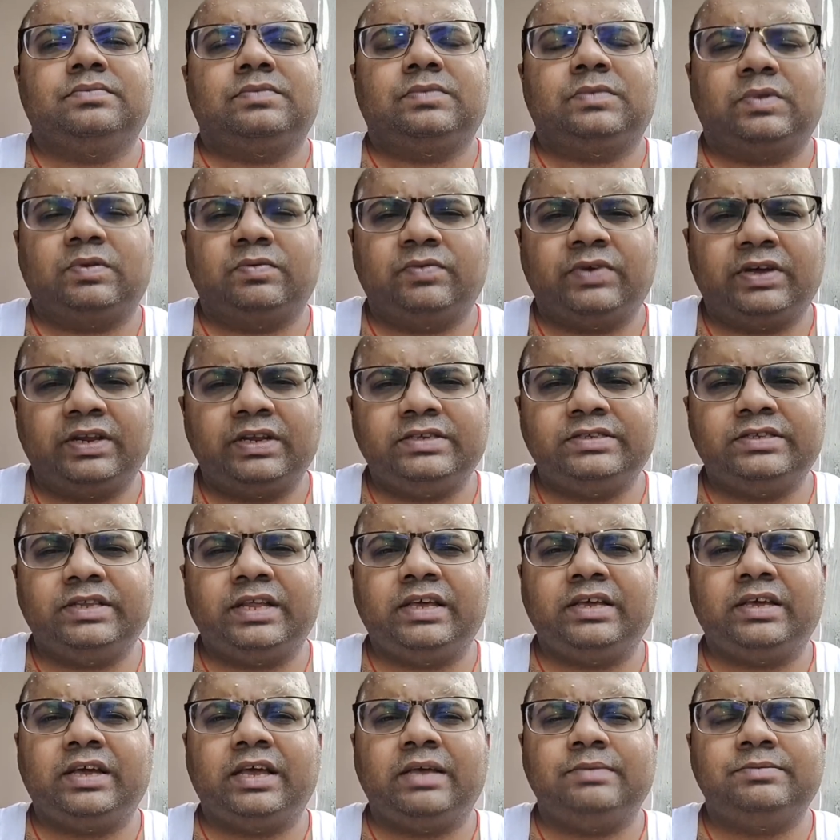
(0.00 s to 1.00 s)
One is like
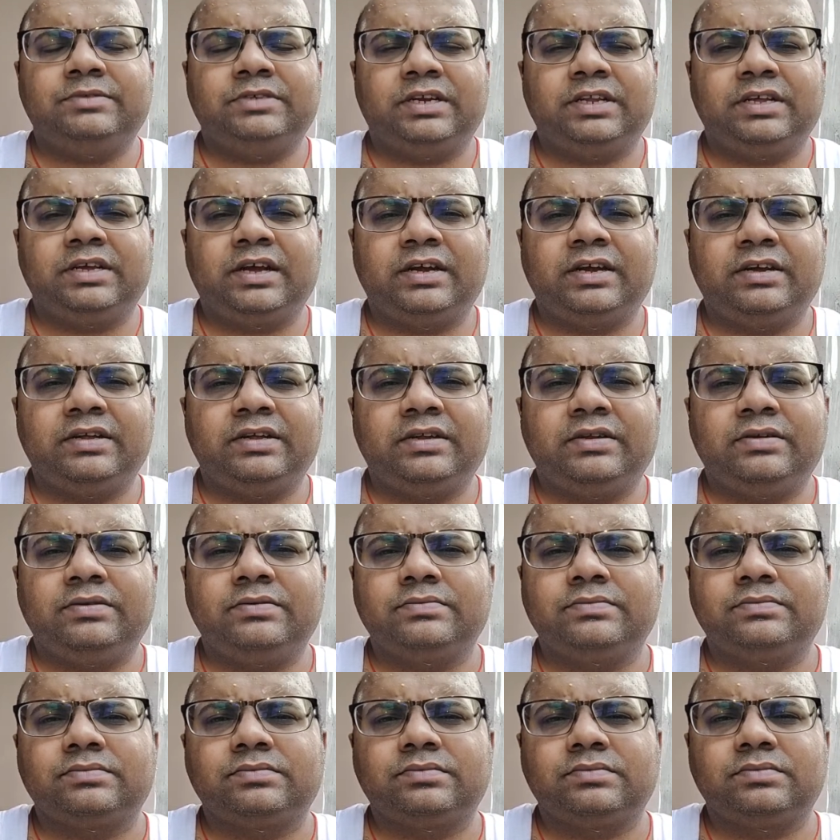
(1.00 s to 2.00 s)
I am sitting idle,
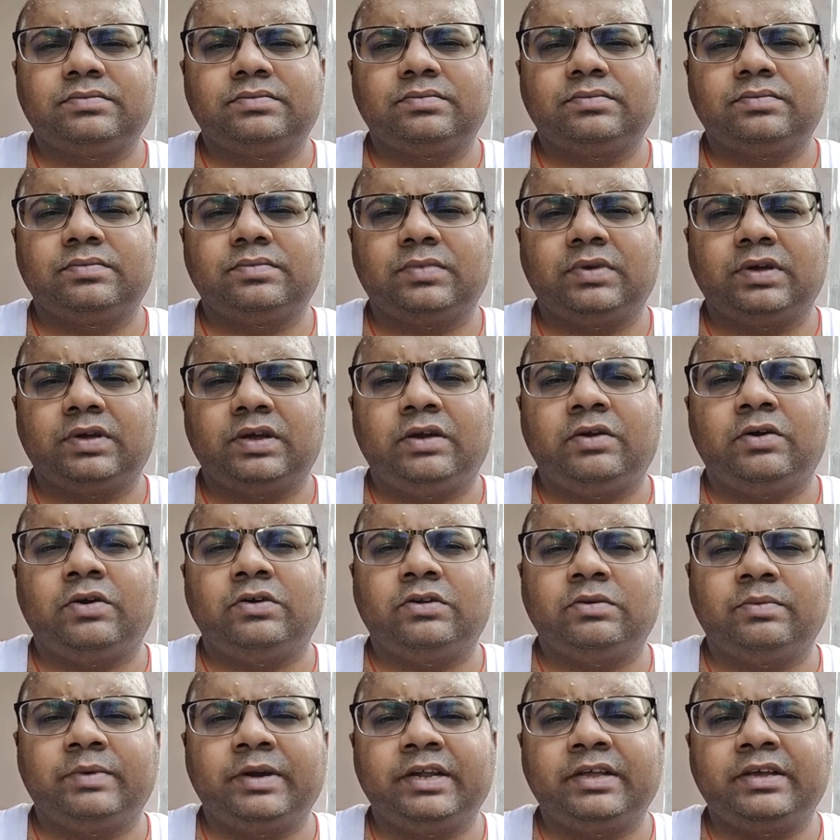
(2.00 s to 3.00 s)
and
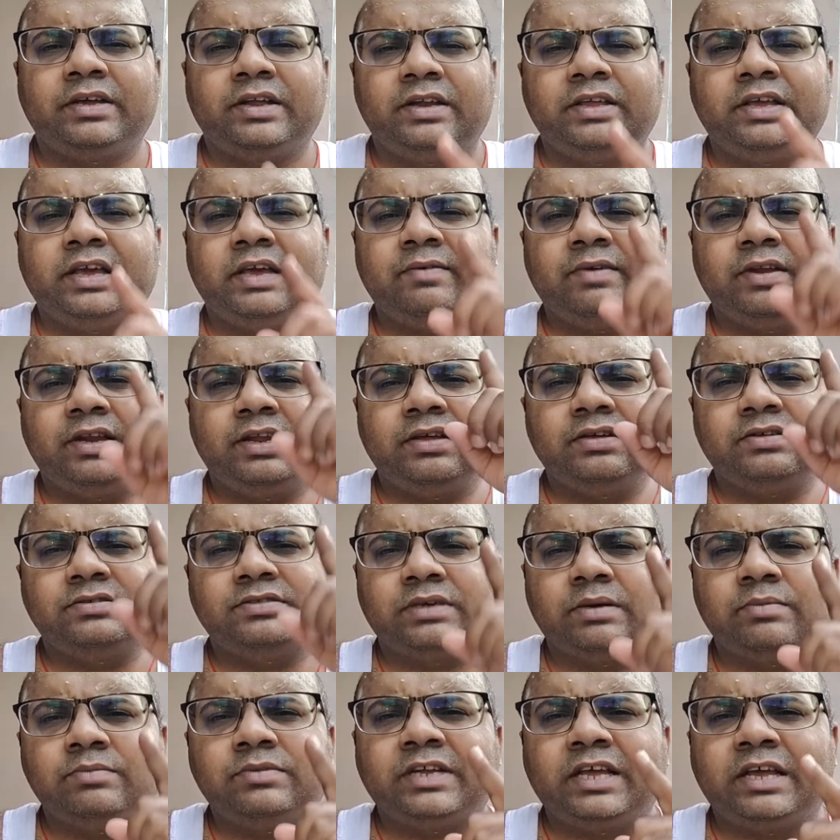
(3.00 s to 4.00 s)
automatically I will
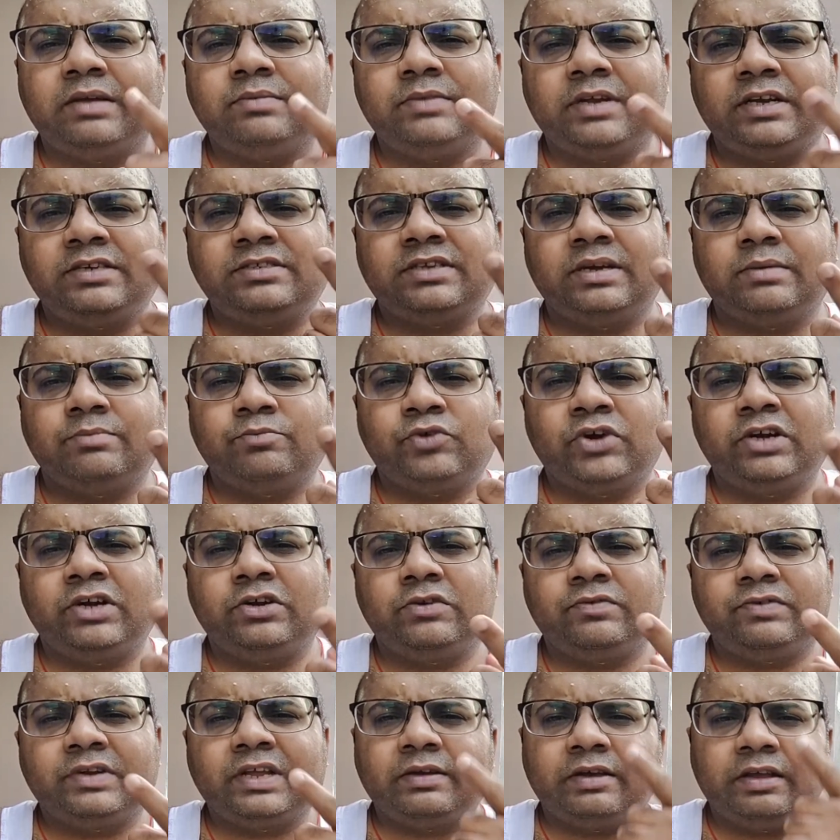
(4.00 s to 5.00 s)
sometime at some point of
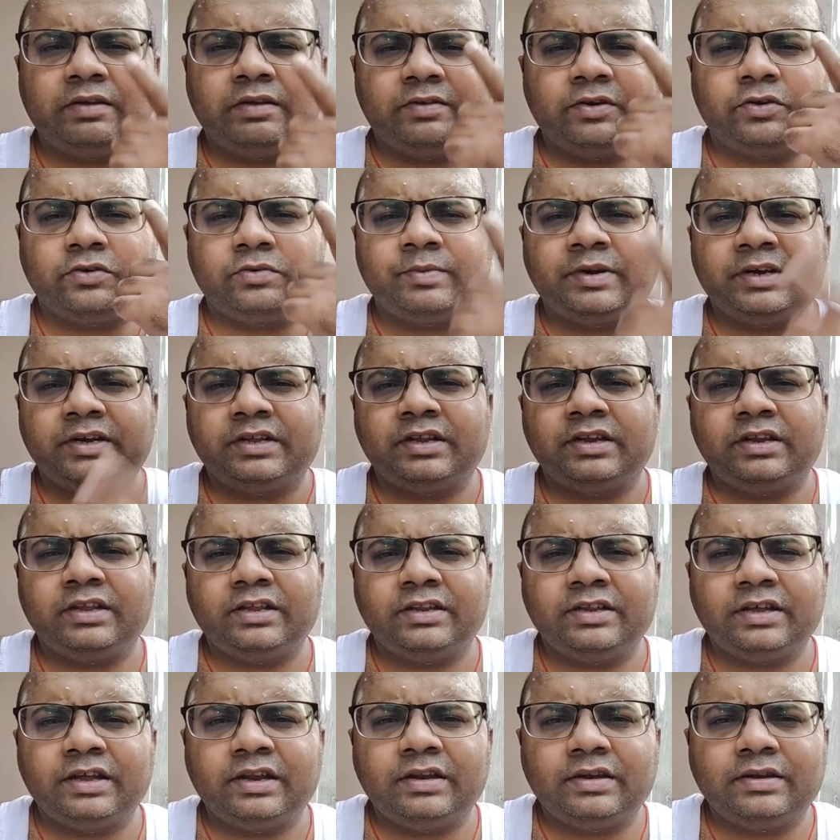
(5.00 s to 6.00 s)
time I will automatically
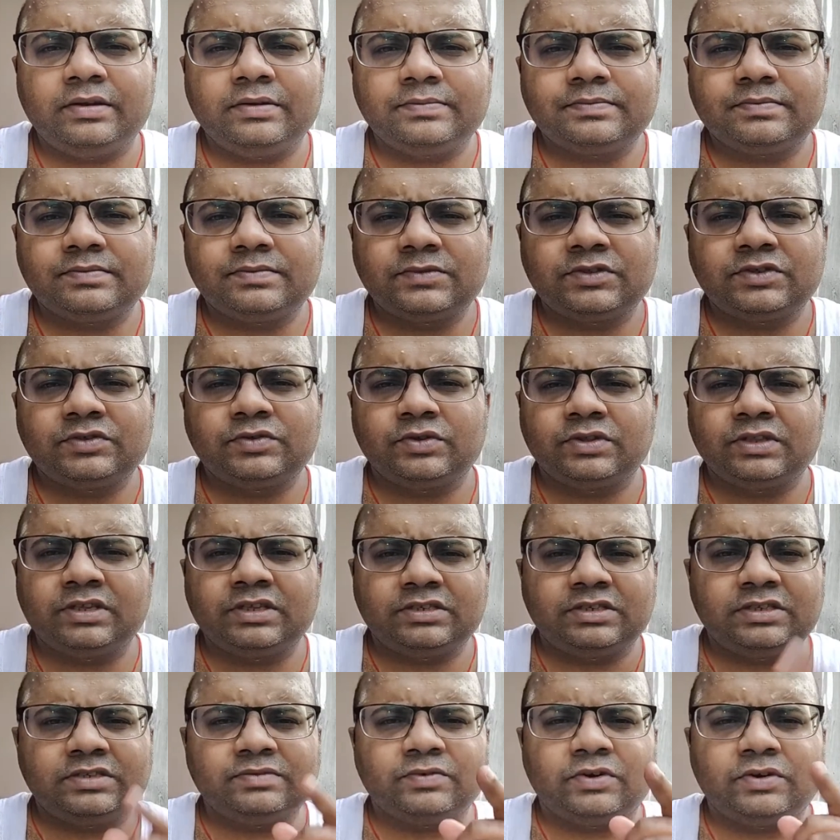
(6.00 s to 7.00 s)
inhale. So this
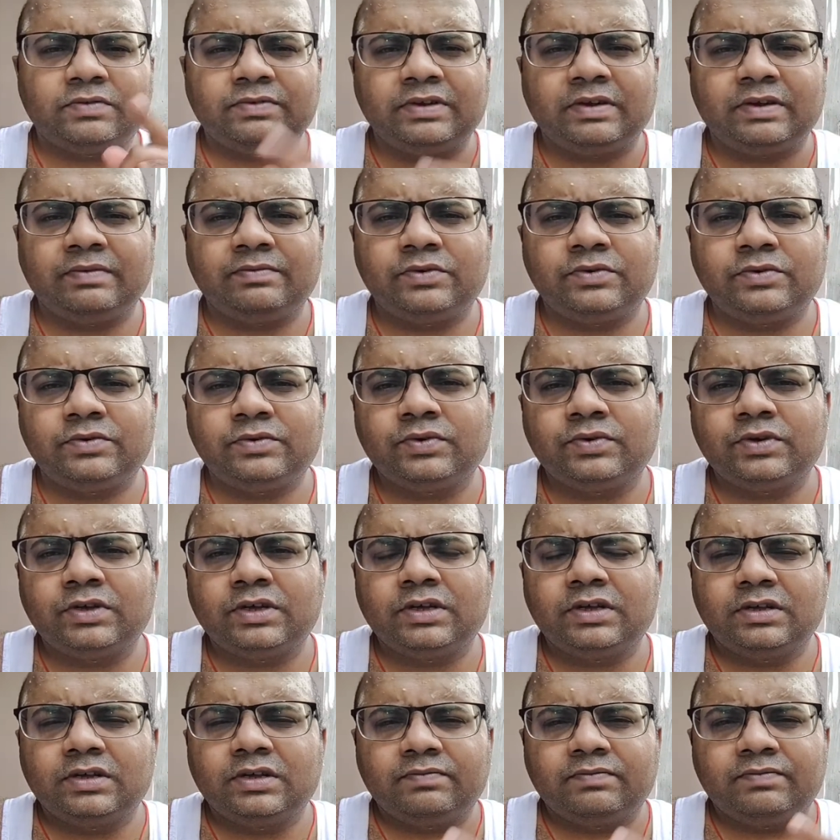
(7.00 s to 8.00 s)
is what we have to do.
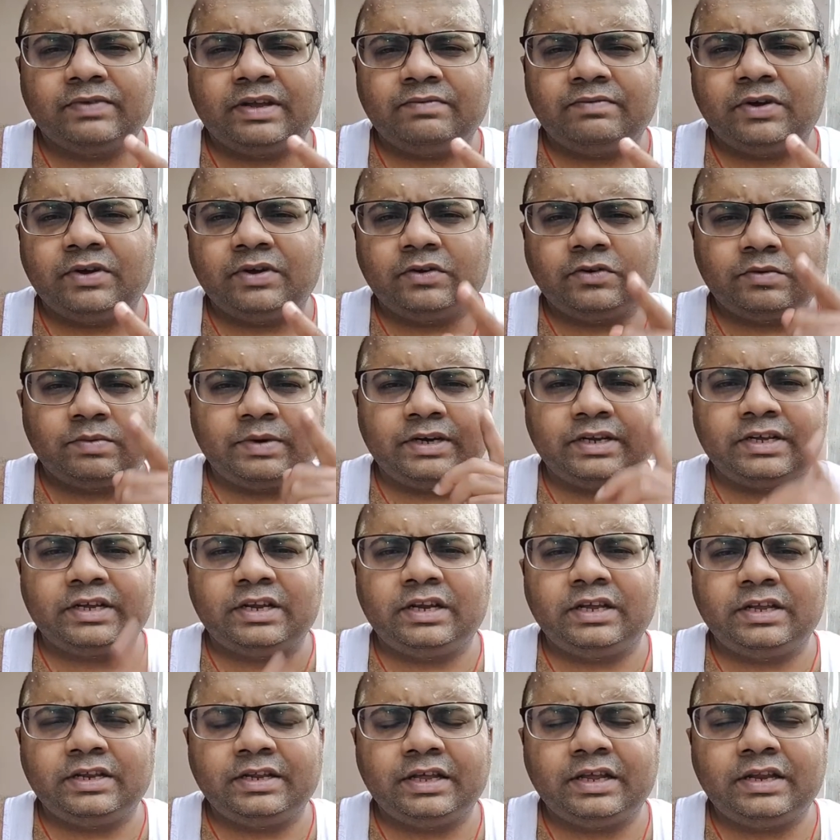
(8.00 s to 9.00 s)
When we automatically
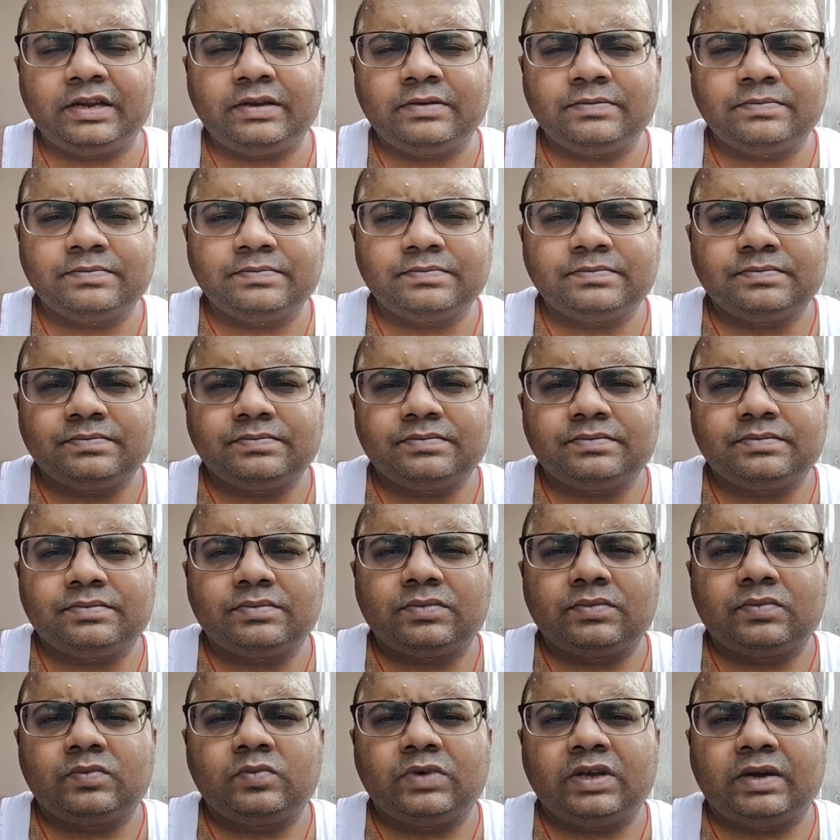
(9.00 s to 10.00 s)
inhale,
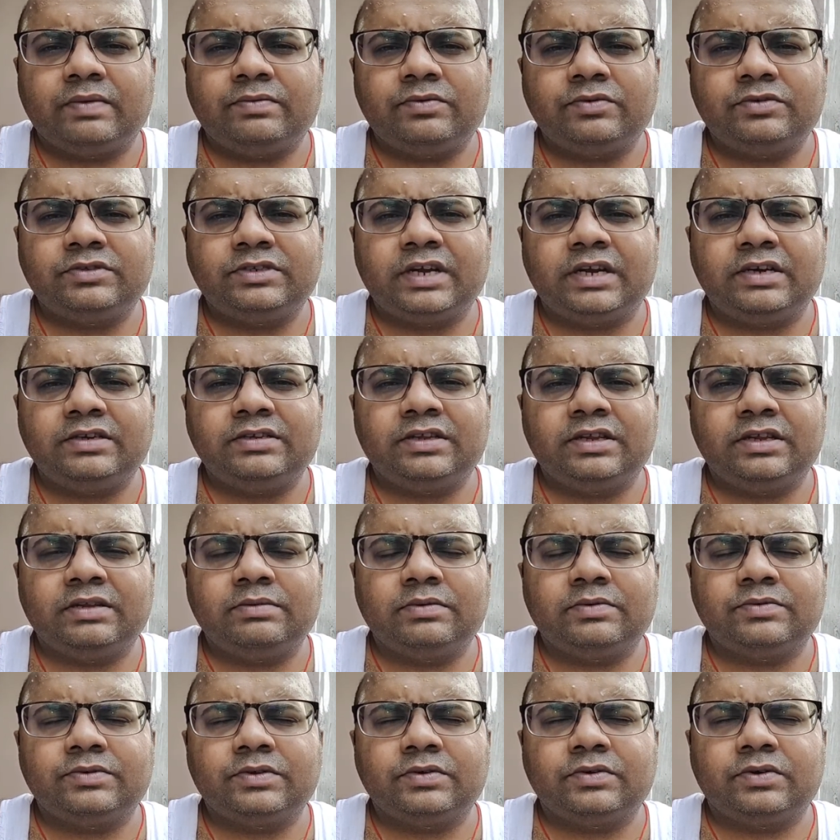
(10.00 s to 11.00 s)
we have to chant the name of
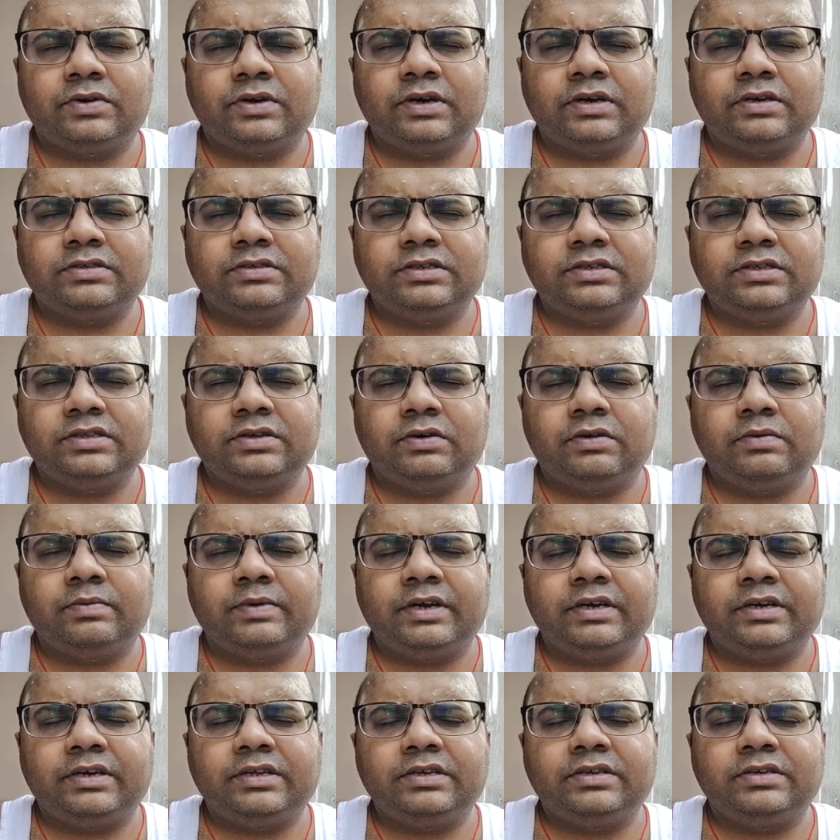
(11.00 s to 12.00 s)
the God and see the
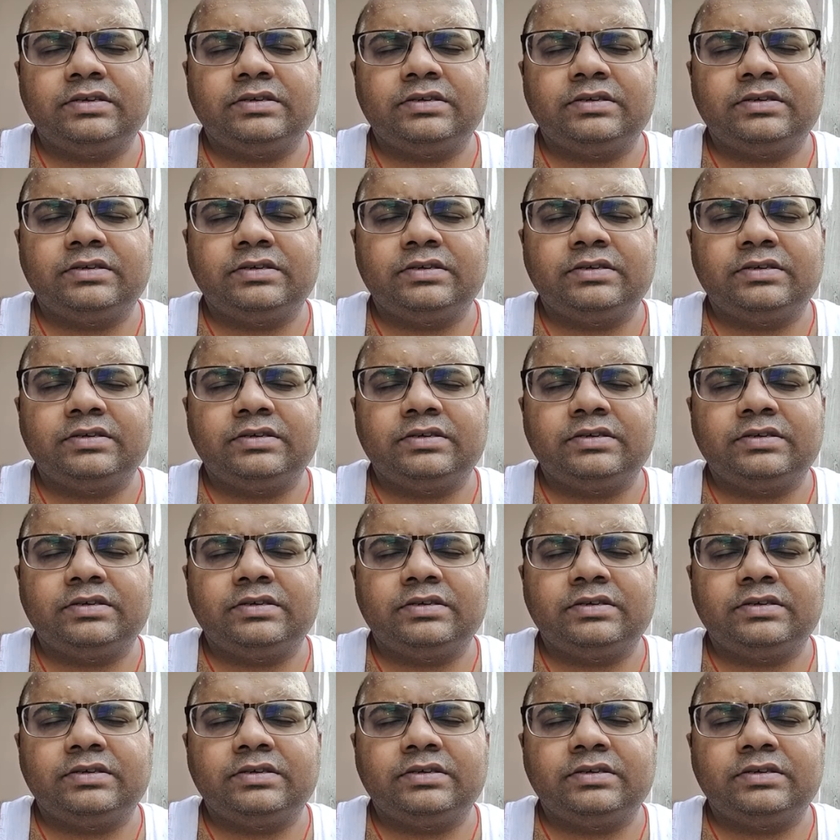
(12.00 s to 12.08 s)
Almighty.